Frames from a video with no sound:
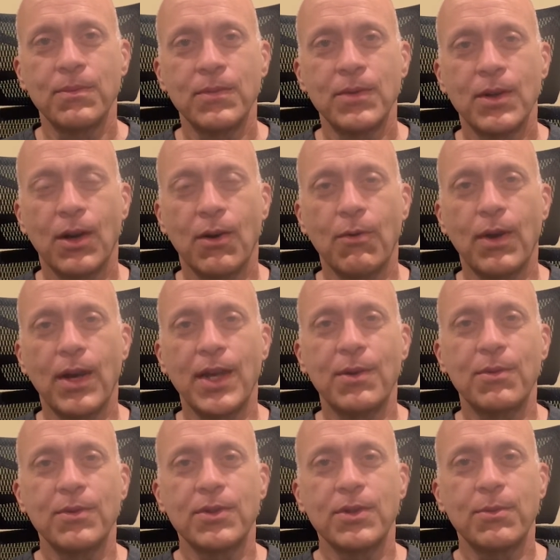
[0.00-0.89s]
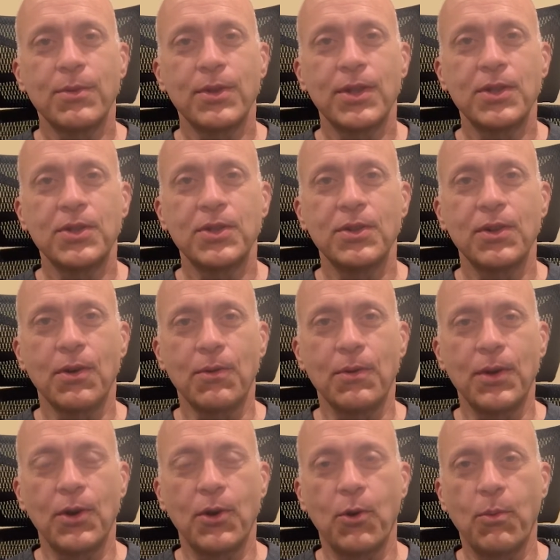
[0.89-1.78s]
a ride with someone that you don't
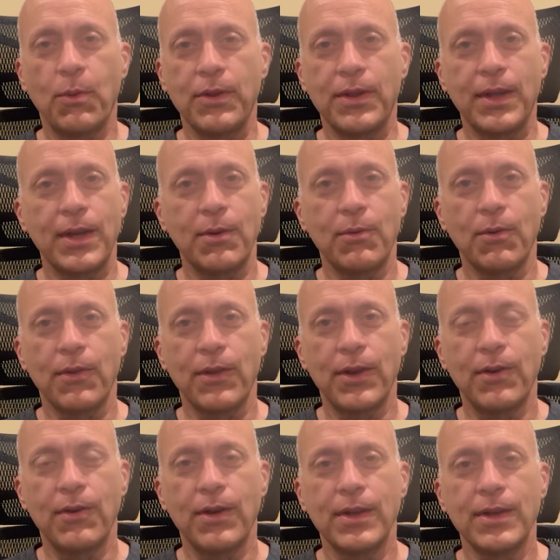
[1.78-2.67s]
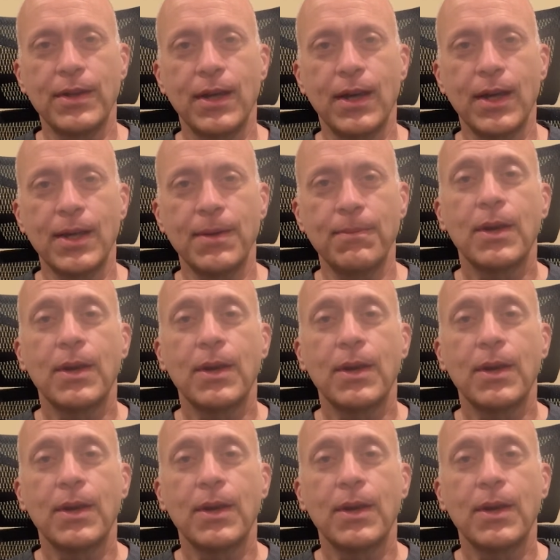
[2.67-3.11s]
know, but they were there on time,